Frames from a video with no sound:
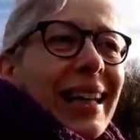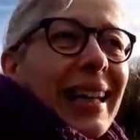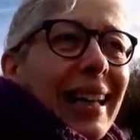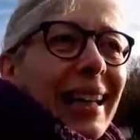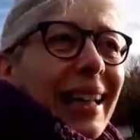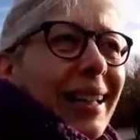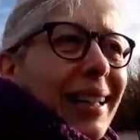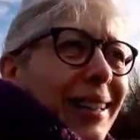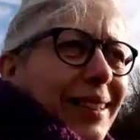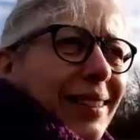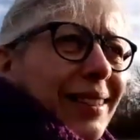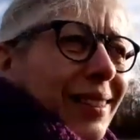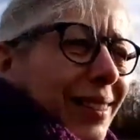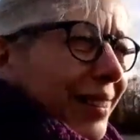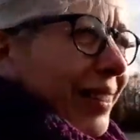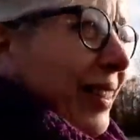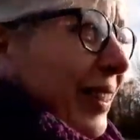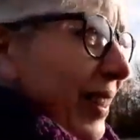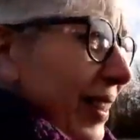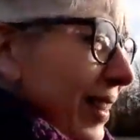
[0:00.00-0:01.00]

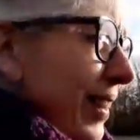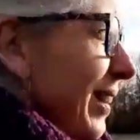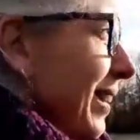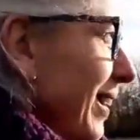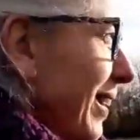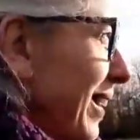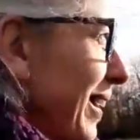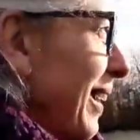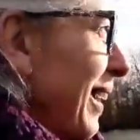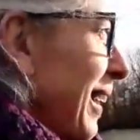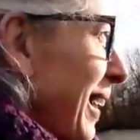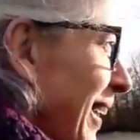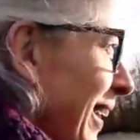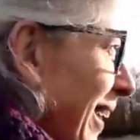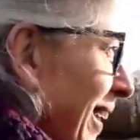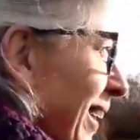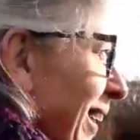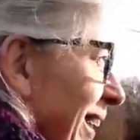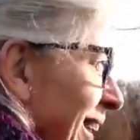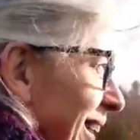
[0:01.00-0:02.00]
And
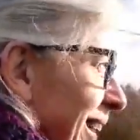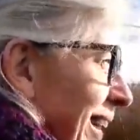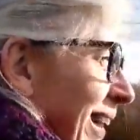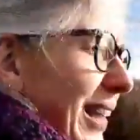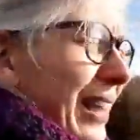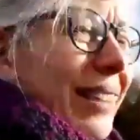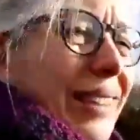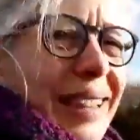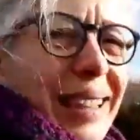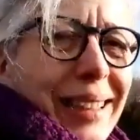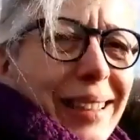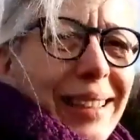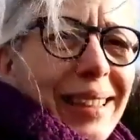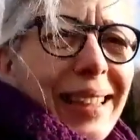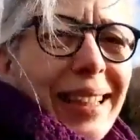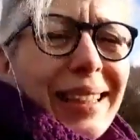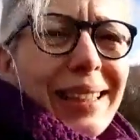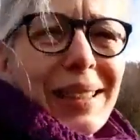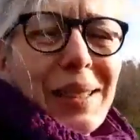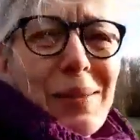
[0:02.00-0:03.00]
look at
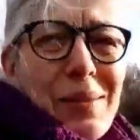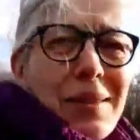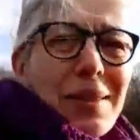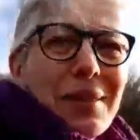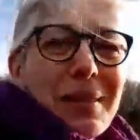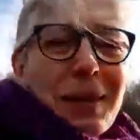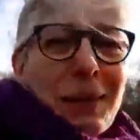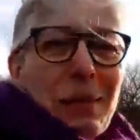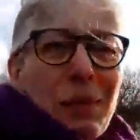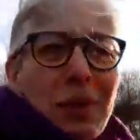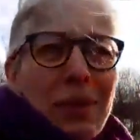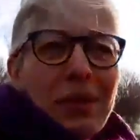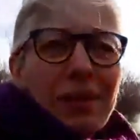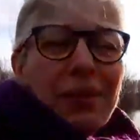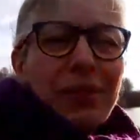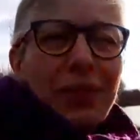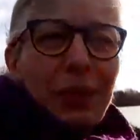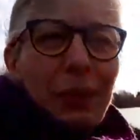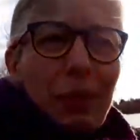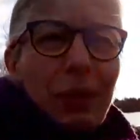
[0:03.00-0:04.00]
that, absolutely
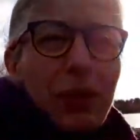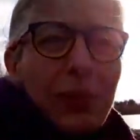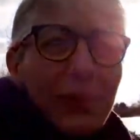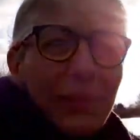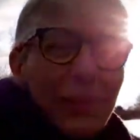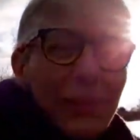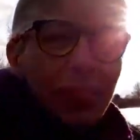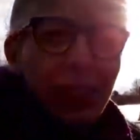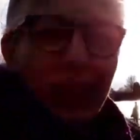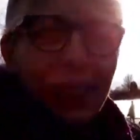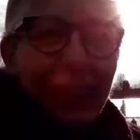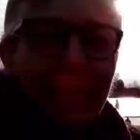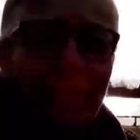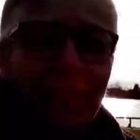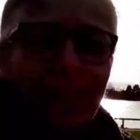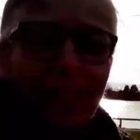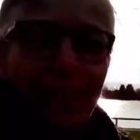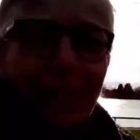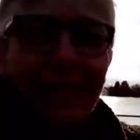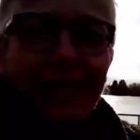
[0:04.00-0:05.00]
beautiful
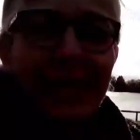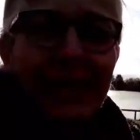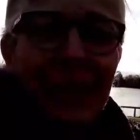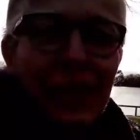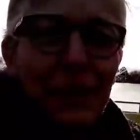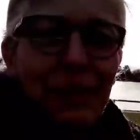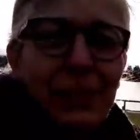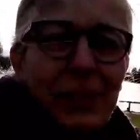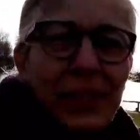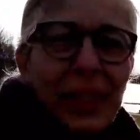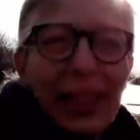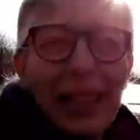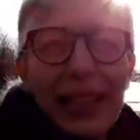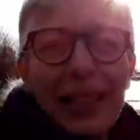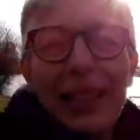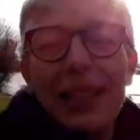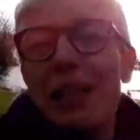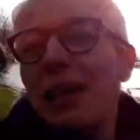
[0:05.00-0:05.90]
time there.